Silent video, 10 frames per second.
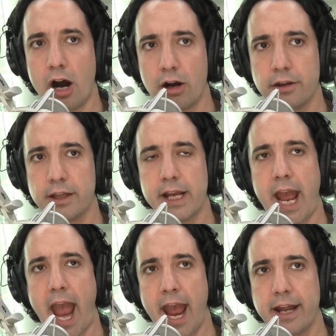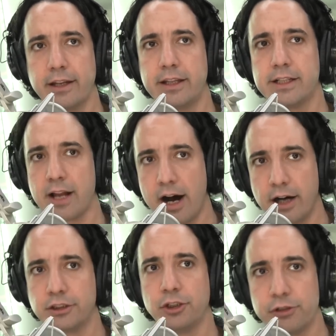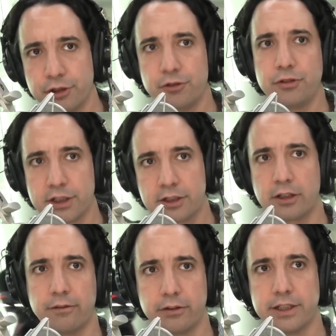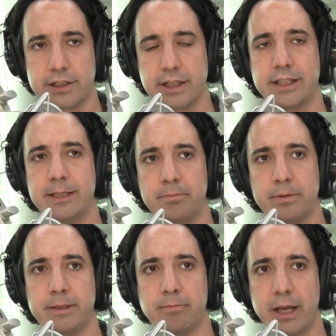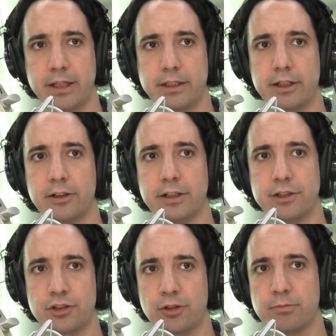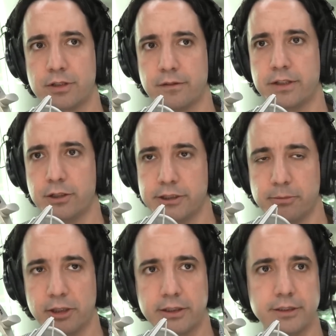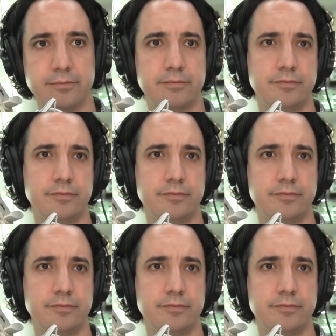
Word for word: are they and these ongoing new discoveries that keep being made there in terms of the oil market?